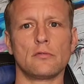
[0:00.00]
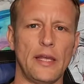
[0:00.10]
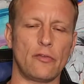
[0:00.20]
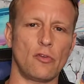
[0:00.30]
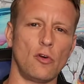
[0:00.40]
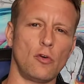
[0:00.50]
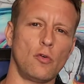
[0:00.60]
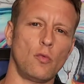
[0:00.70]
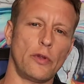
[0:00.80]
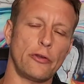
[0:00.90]
And
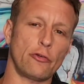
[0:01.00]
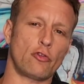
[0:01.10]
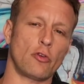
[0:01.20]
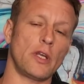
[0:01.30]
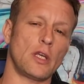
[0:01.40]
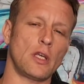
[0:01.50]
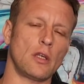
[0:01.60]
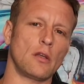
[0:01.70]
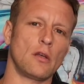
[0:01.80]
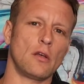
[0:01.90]
so when you're
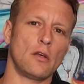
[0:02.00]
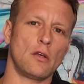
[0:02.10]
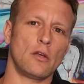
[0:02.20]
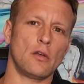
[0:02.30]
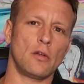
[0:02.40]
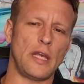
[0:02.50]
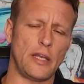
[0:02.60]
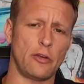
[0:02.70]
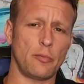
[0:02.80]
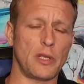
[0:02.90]
drinking
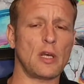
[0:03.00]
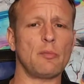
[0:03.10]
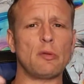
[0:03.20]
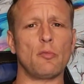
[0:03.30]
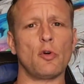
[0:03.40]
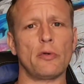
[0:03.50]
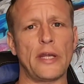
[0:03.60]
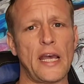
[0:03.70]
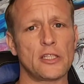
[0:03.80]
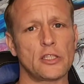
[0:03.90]
and you're becoming more
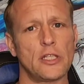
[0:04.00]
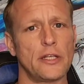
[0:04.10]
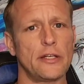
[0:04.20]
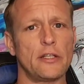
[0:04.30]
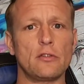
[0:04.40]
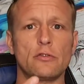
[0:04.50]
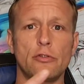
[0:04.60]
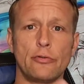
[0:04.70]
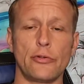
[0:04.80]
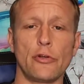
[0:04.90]
reactionary
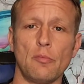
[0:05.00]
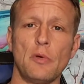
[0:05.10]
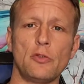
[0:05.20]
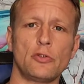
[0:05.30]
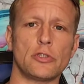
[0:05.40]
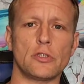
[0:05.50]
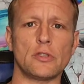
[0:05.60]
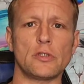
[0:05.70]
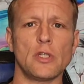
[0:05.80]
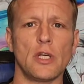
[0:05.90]
to your
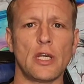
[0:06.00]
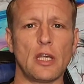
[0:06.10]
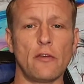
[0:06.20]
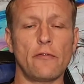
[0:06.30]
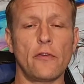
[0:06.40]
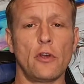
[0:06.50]
emotions, if